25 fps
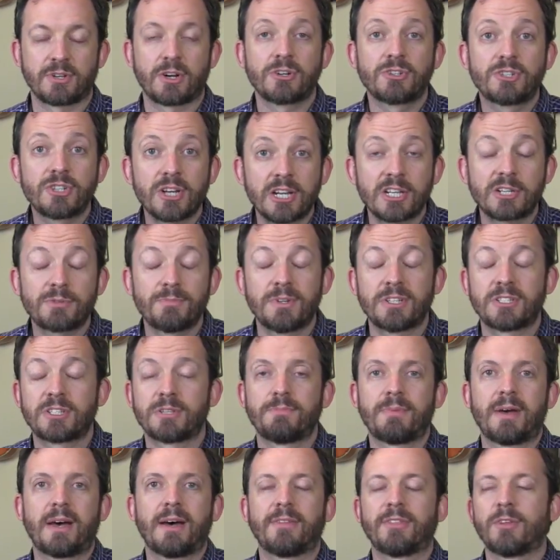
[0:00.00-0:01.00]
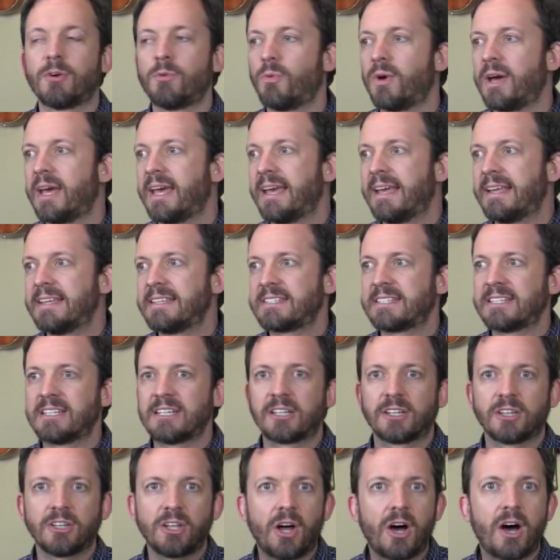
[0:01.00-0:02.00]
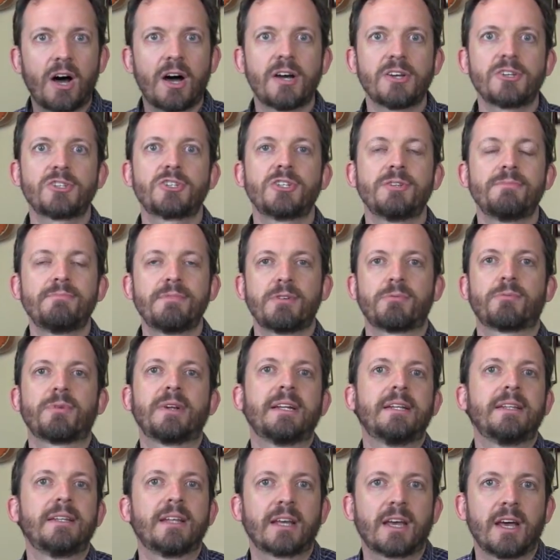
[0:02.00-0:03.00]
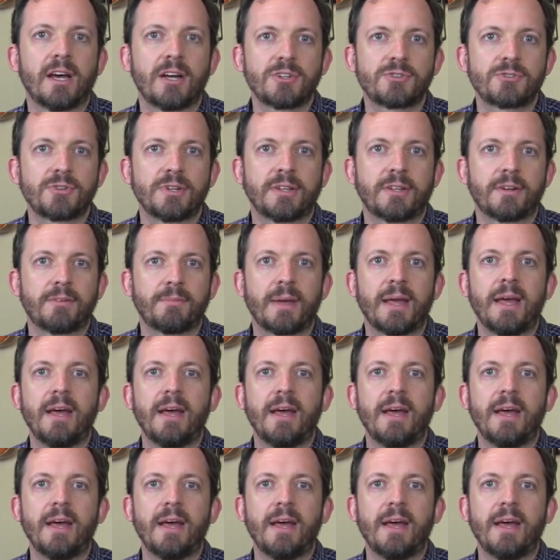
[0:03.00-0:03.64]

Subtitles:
our judgments about the ways that laws should be written in the country,